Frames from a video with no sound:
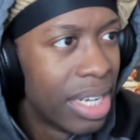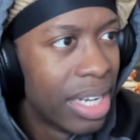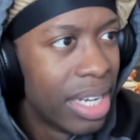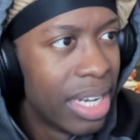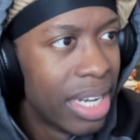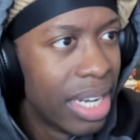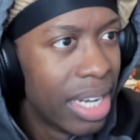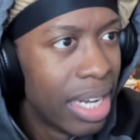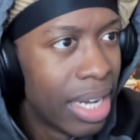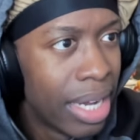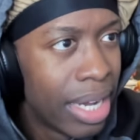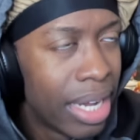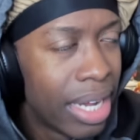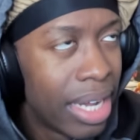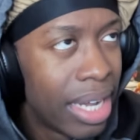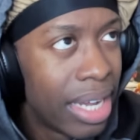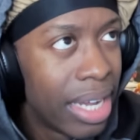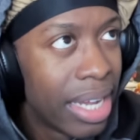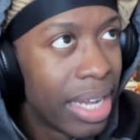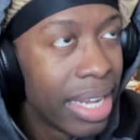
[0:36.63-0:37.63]

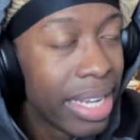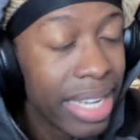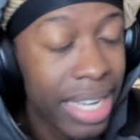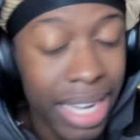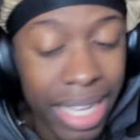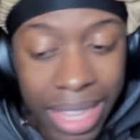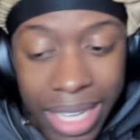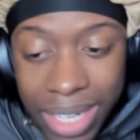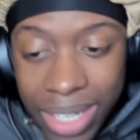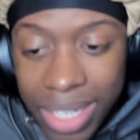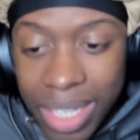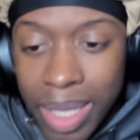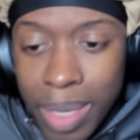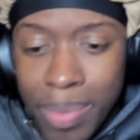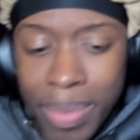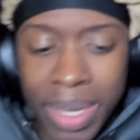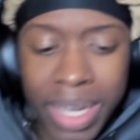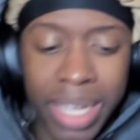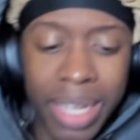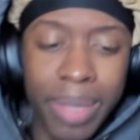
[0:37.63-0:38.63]
Lyrical
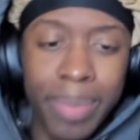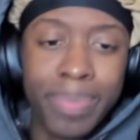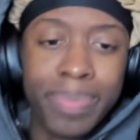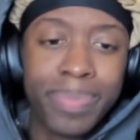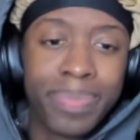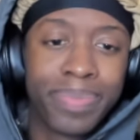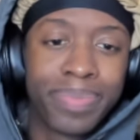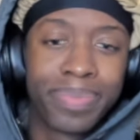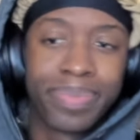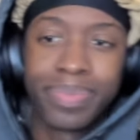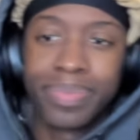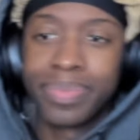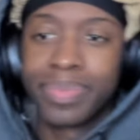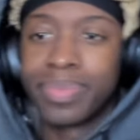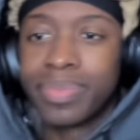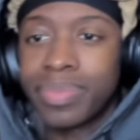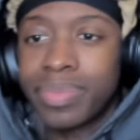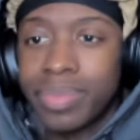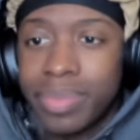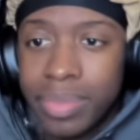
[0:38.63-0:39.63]
Lemonade.
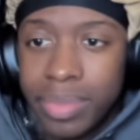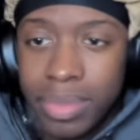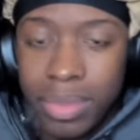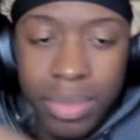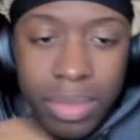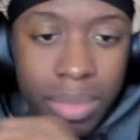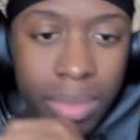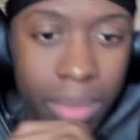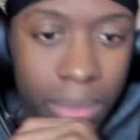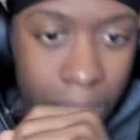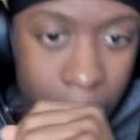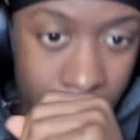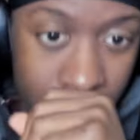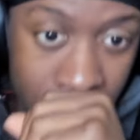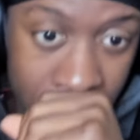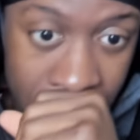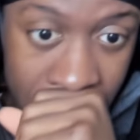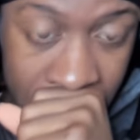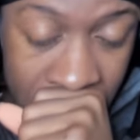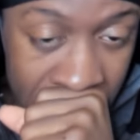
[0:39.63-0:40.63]
Take it back to
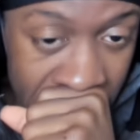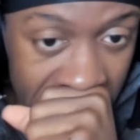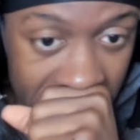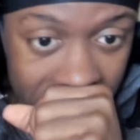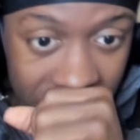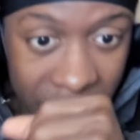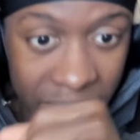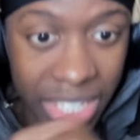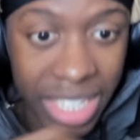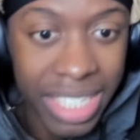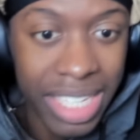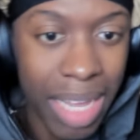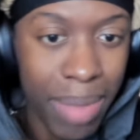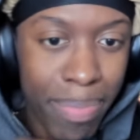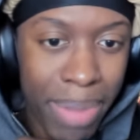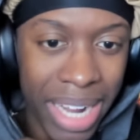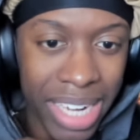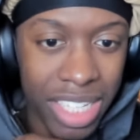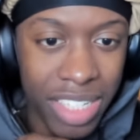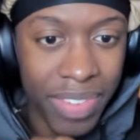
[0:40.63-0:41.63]
when you said
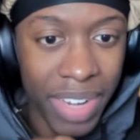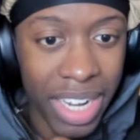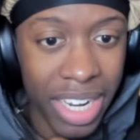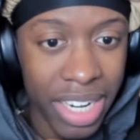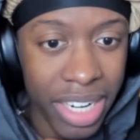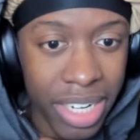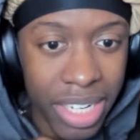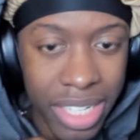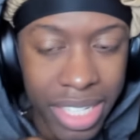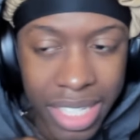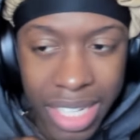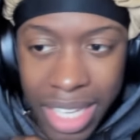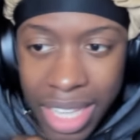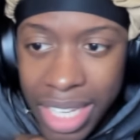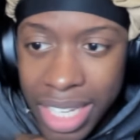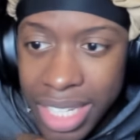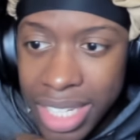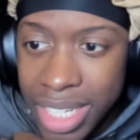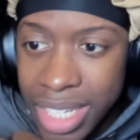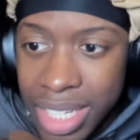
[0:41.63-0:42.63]
bites fire, say
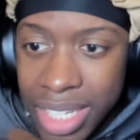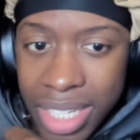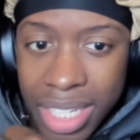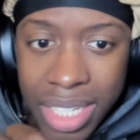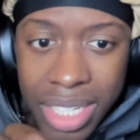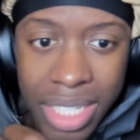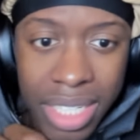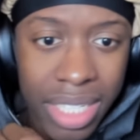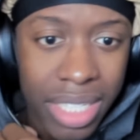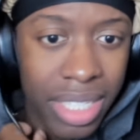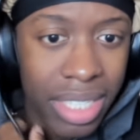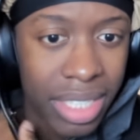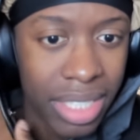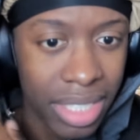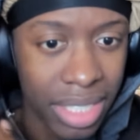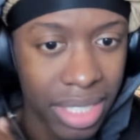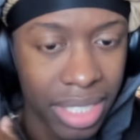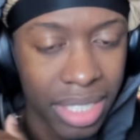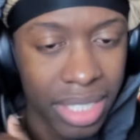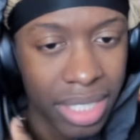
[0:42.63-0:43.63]
less. Take it
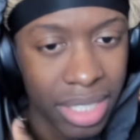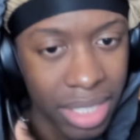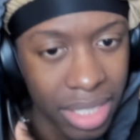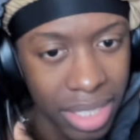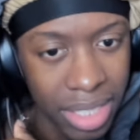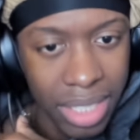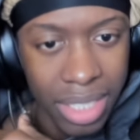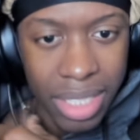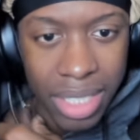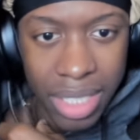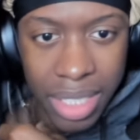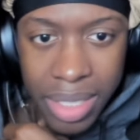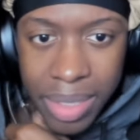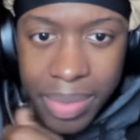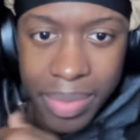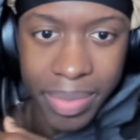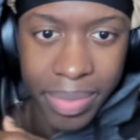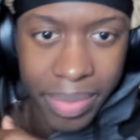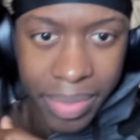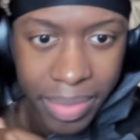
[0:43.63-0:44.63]
back to
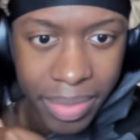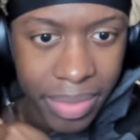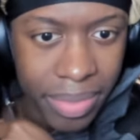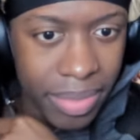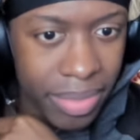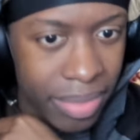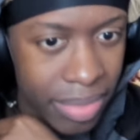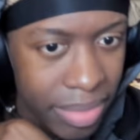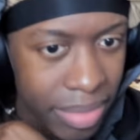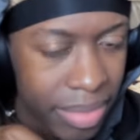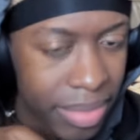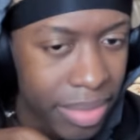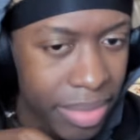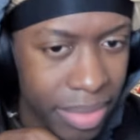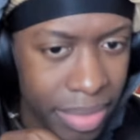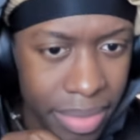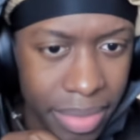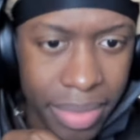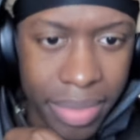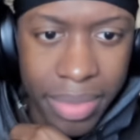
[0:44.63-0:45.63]
when and we could
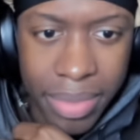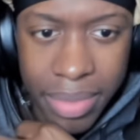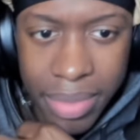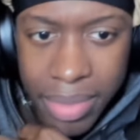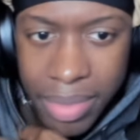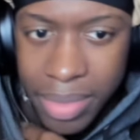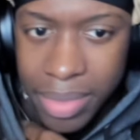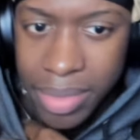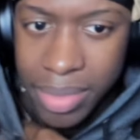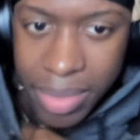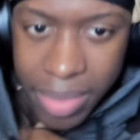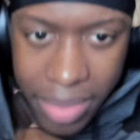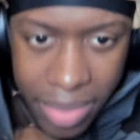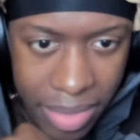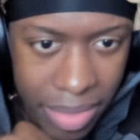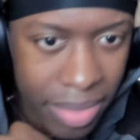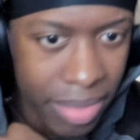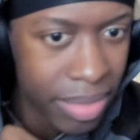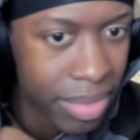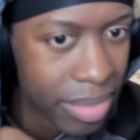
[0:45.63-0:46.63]
just begin.
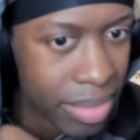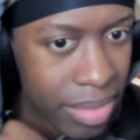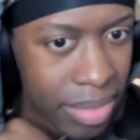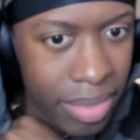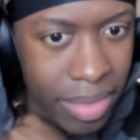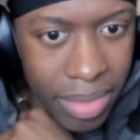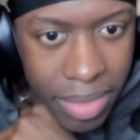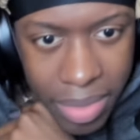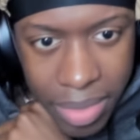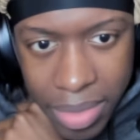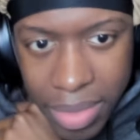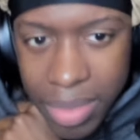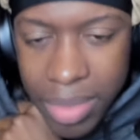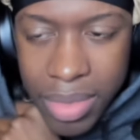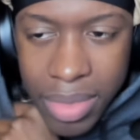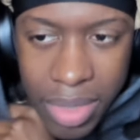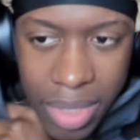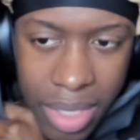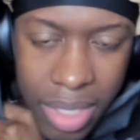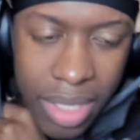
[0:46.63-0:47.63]
Take it back to
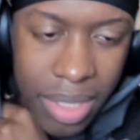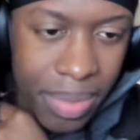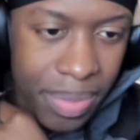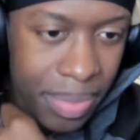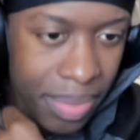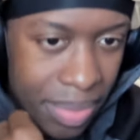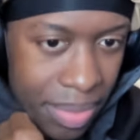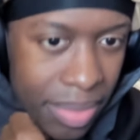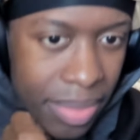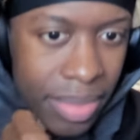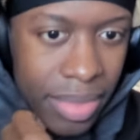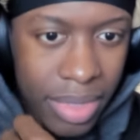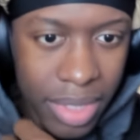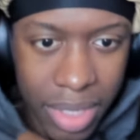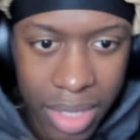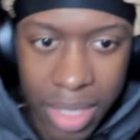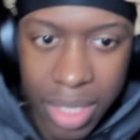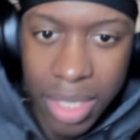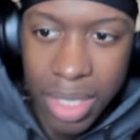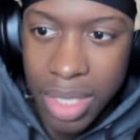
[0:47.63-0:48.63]
when we could
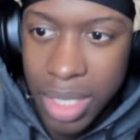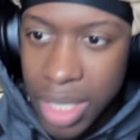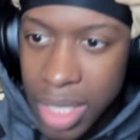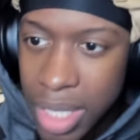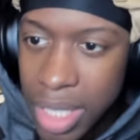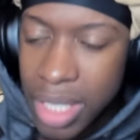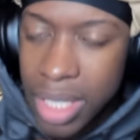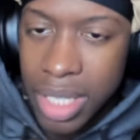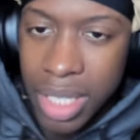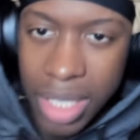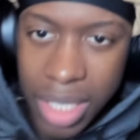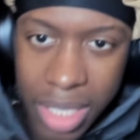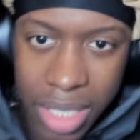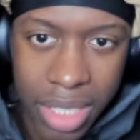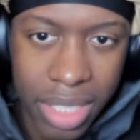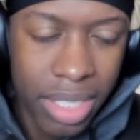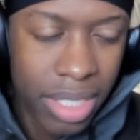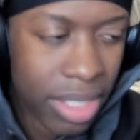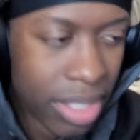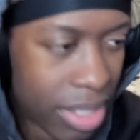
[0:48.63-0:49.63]
start again.
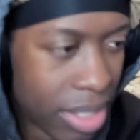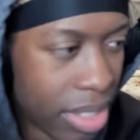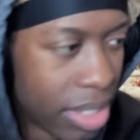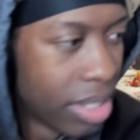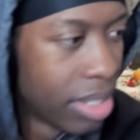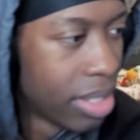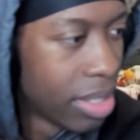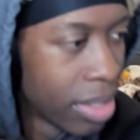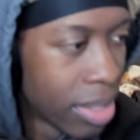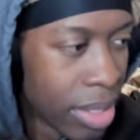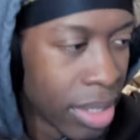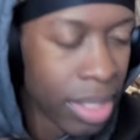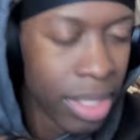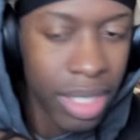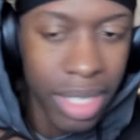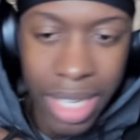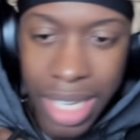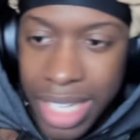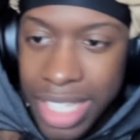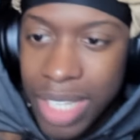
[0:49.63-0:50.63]
Take it back to
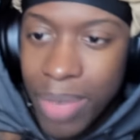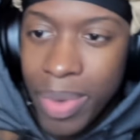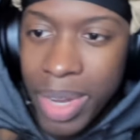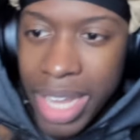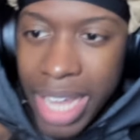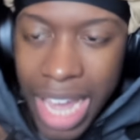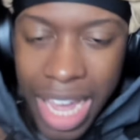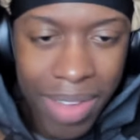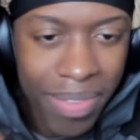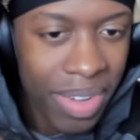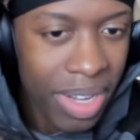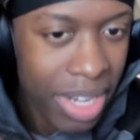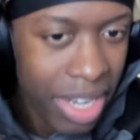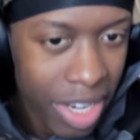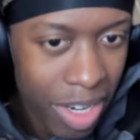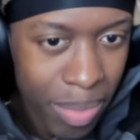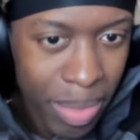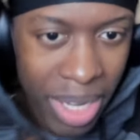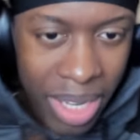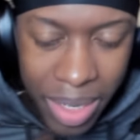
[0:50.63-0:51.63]
when. Did someone get Ava in
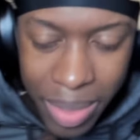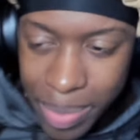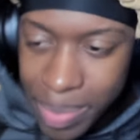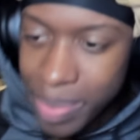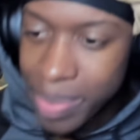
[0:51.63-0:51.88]
here, man?